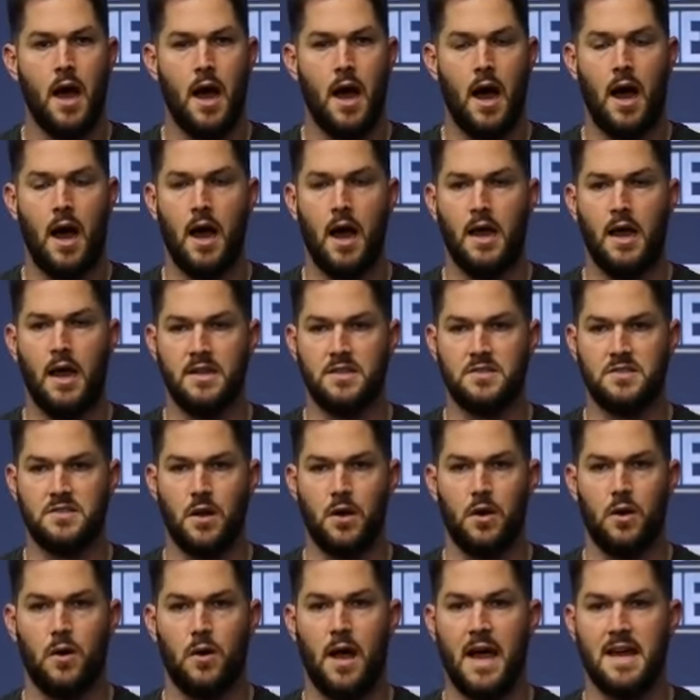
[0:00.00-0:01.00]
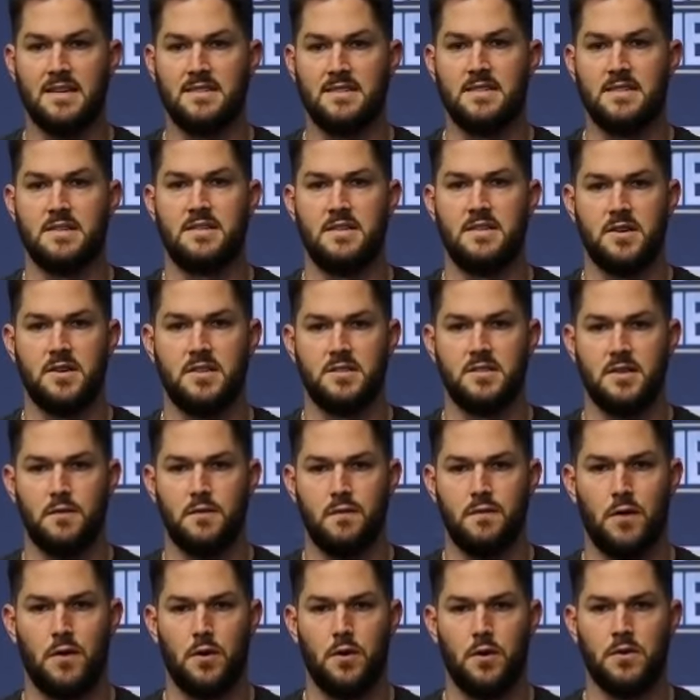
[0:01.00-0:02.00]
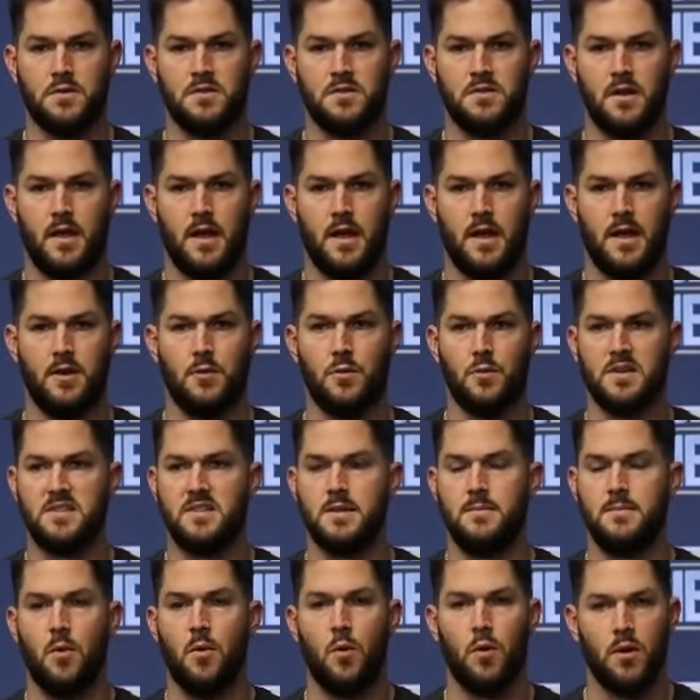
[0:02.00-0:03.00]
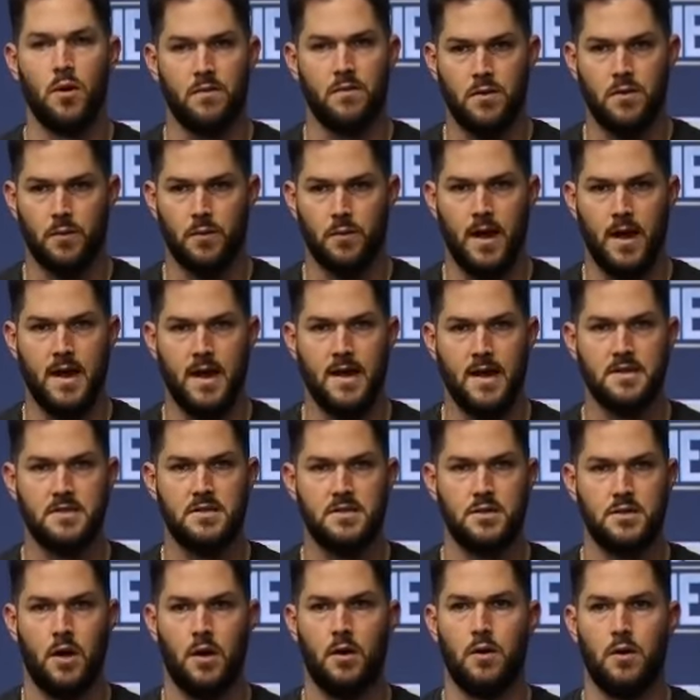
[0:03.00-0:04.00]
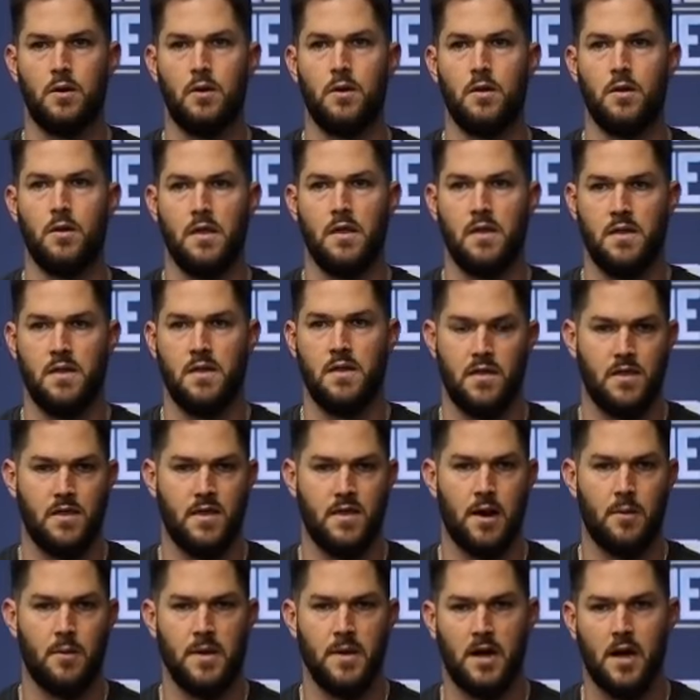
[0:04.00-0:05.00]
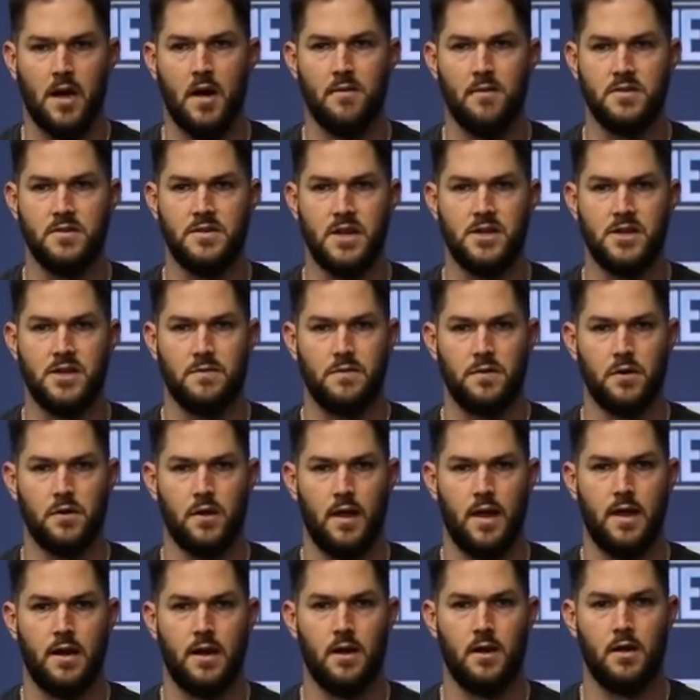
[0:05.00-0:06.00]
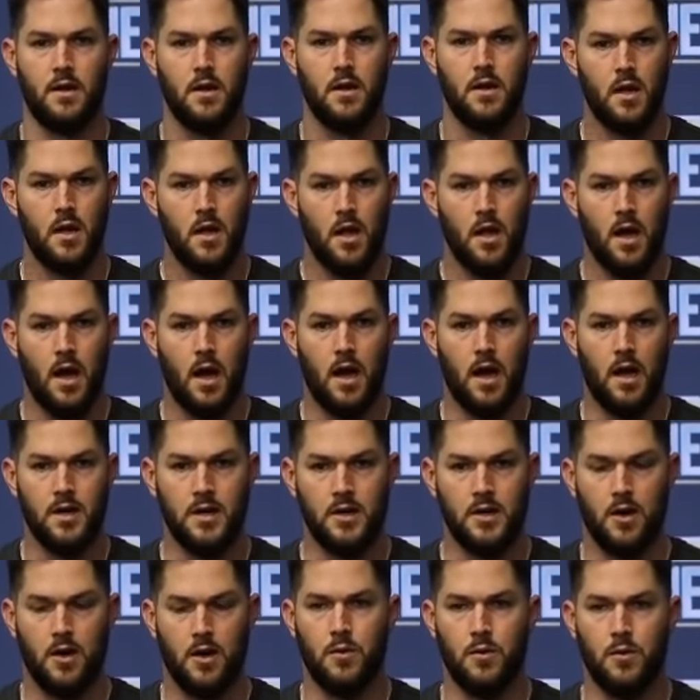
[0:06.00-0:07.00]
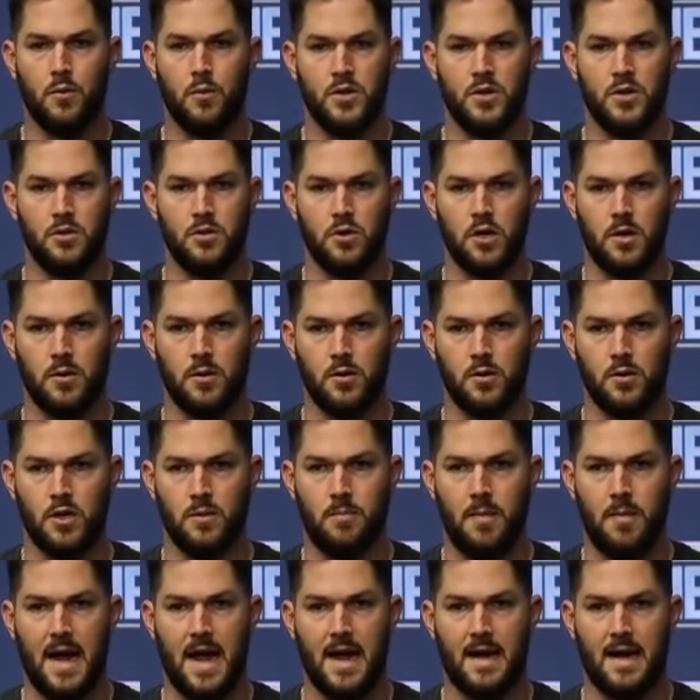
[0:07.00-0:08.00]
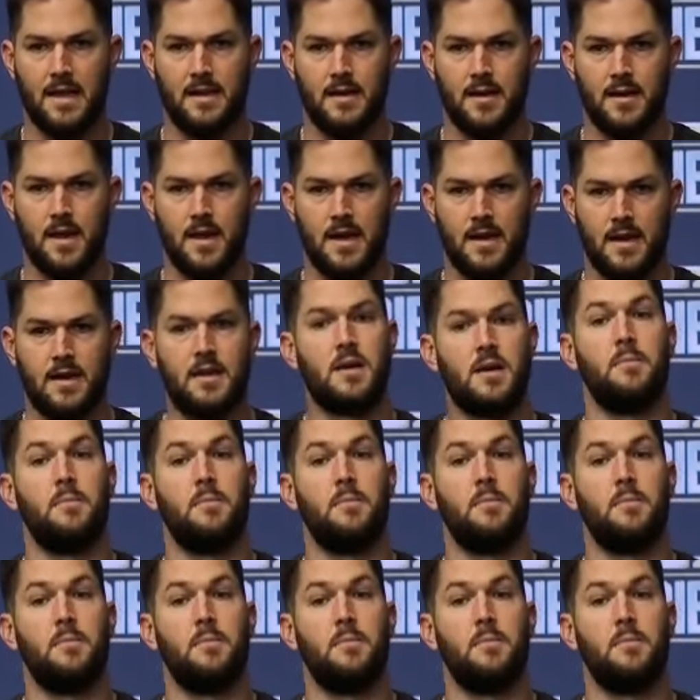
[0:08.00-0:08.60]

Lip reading: And so as the series unfolds and we see more of the Rays, you know, that'll be a conversation for later. You know, when you look back and